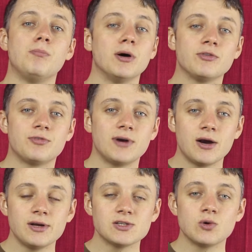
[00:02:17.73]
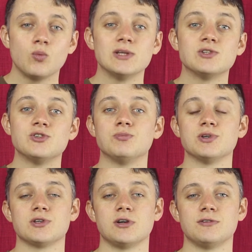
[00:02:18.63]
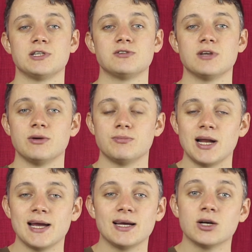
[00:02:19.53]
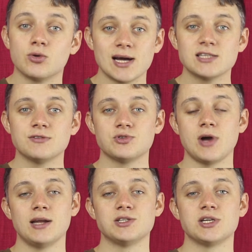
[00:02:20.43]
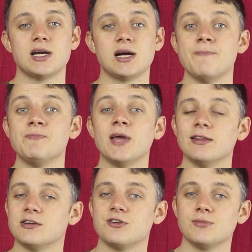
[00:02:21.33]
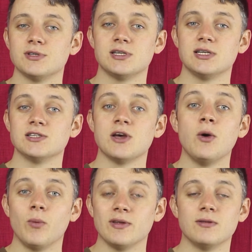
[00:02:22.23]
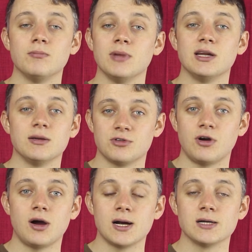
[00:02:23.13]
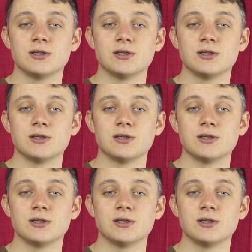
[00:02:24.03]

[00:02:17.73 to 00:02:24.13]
Both Ferraris went super soft, so they were playing an aggressive strategy here, and the 2 Mercedes went to the medium tyre.